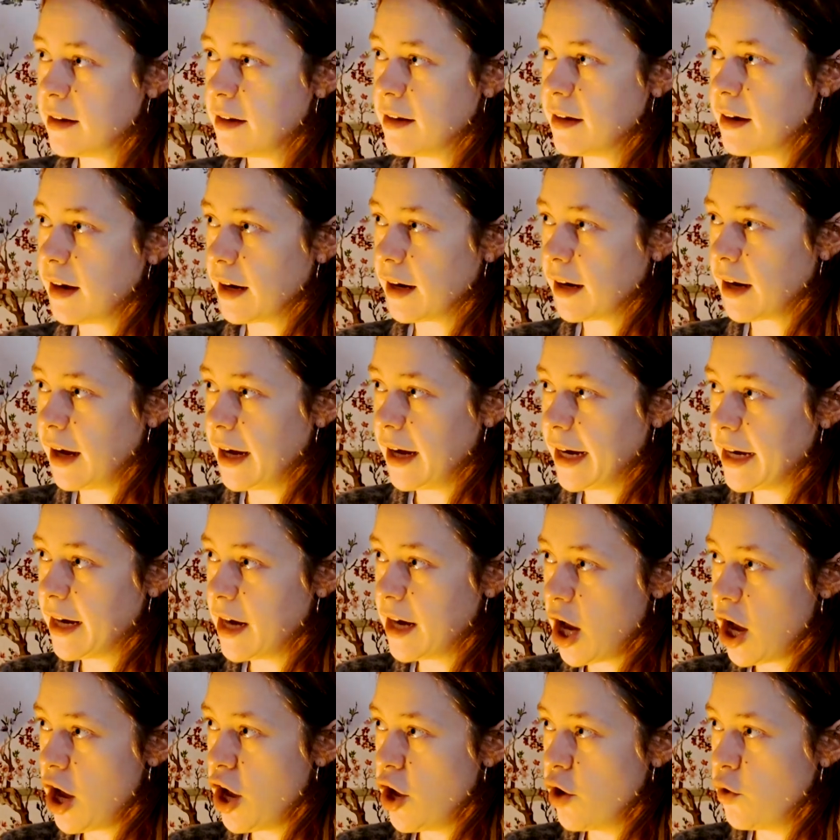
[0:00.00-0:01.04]
Like I
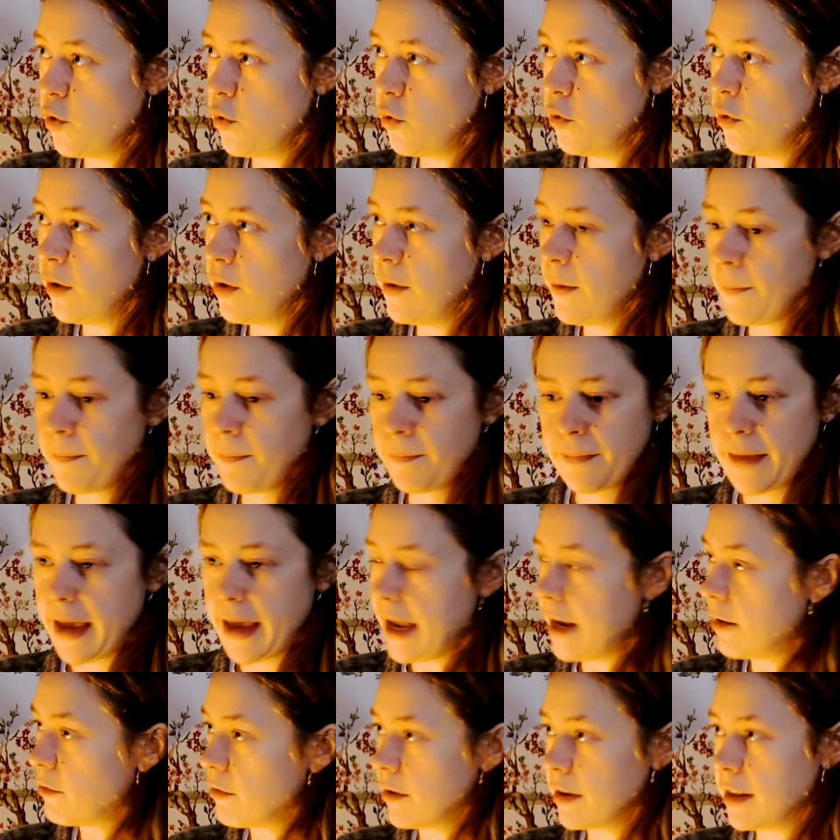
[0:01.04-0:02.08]
know
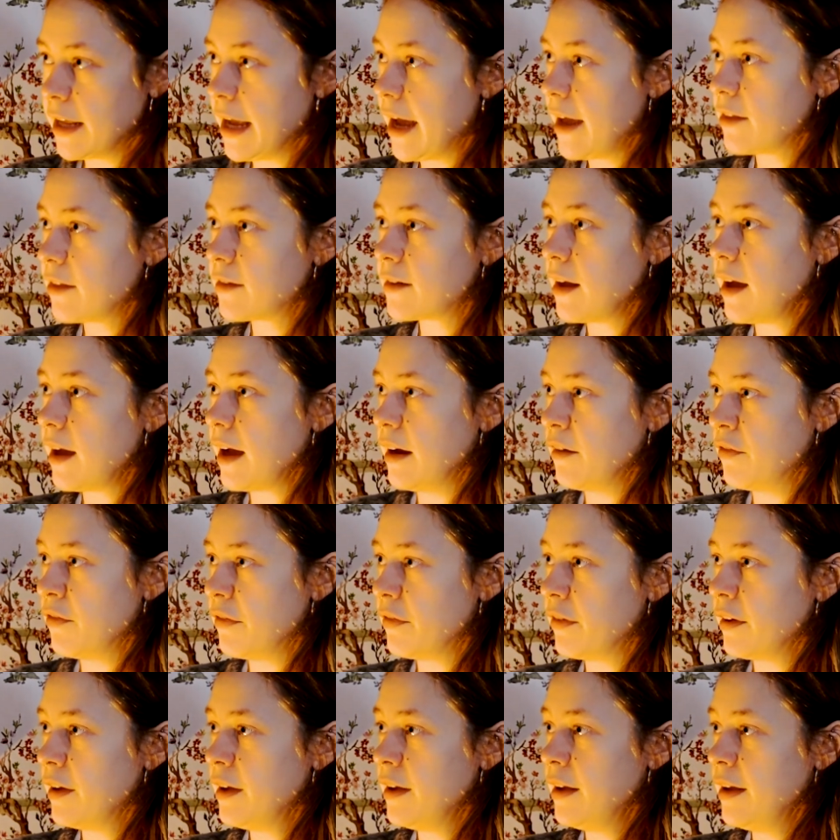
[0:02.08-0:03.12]
Henry VIII's
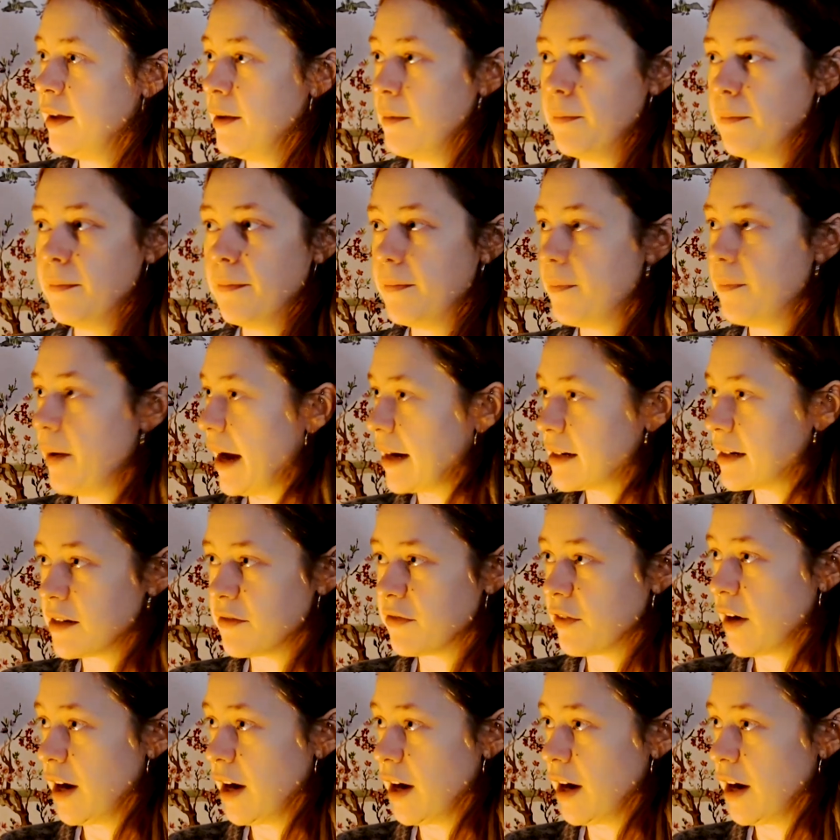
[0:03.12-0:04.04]
life. Battle